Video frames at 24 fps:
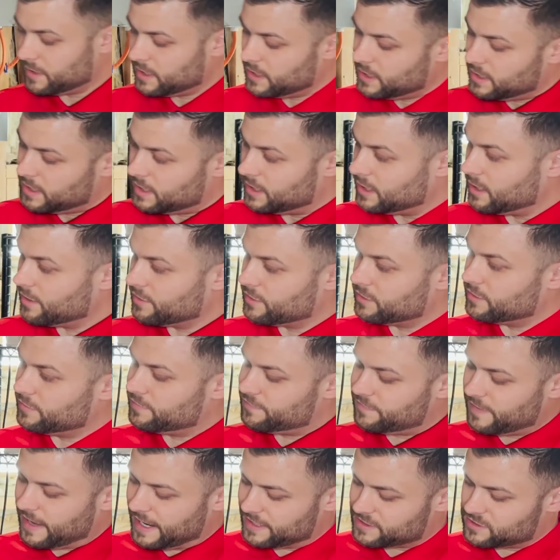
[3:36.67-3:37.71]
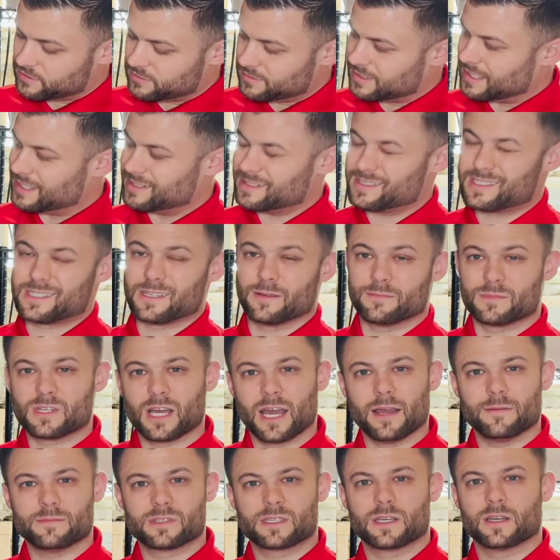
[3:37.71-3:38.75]
Another factor that
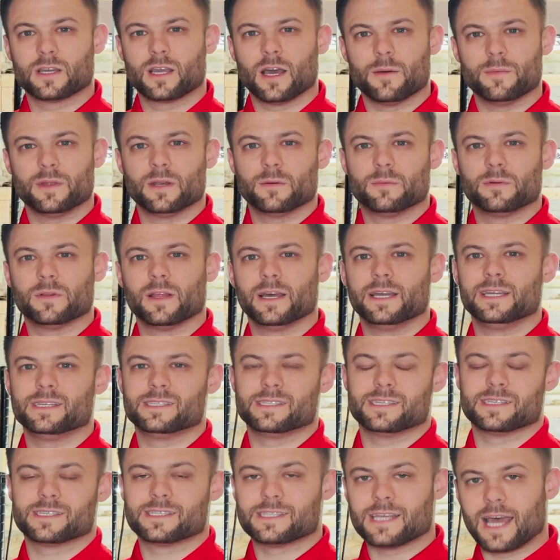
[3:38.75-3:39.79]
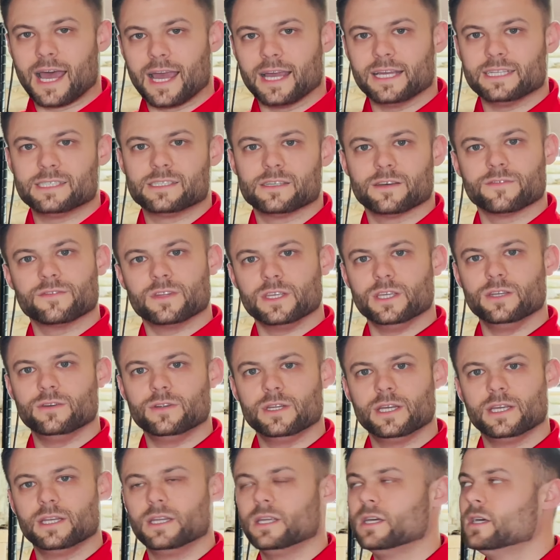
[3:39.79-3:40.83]
sometimes can come into play is the size of the
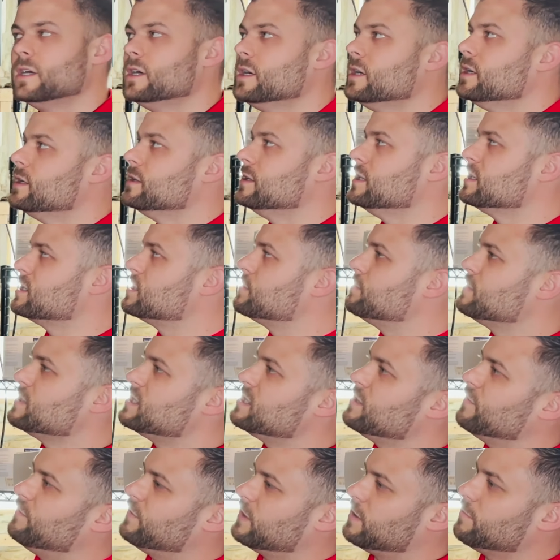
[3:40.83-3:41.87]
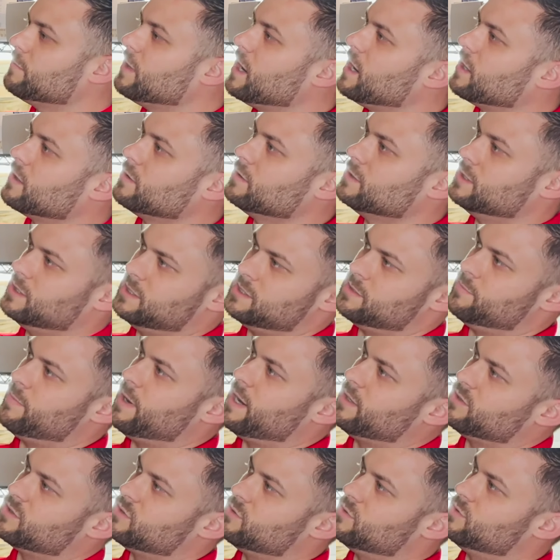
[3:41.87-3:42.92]
unit. This specific model is
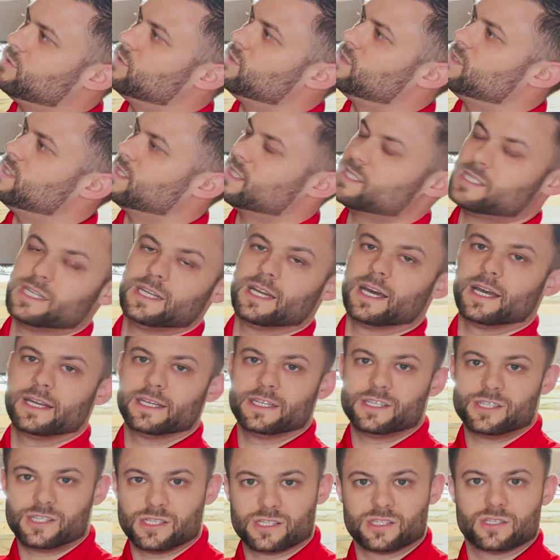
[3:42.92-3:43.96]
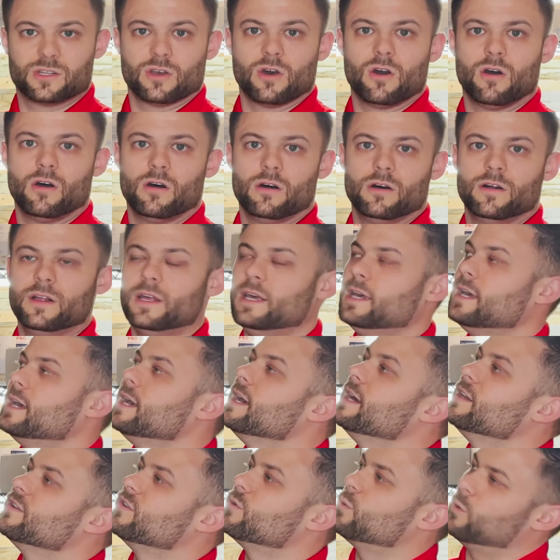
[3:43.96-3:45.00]
about 69 inches tall
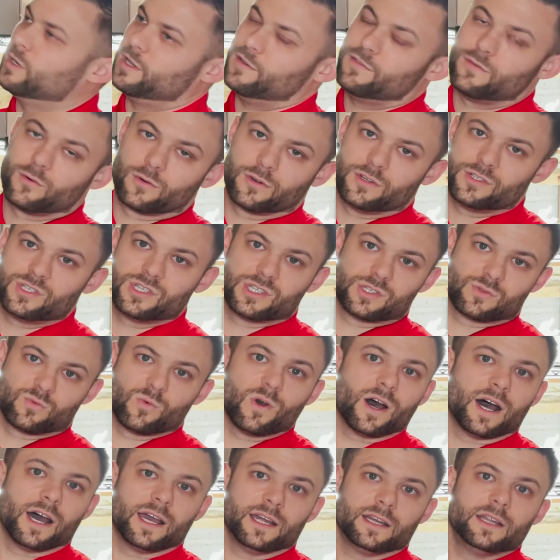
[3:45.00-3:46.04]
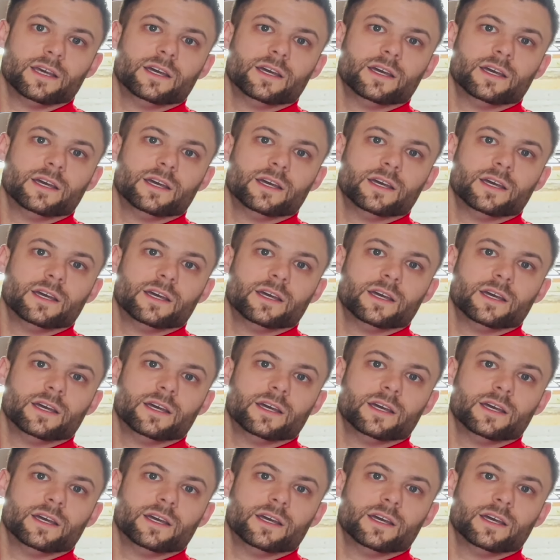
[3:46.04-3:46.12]
and 24 inches wide,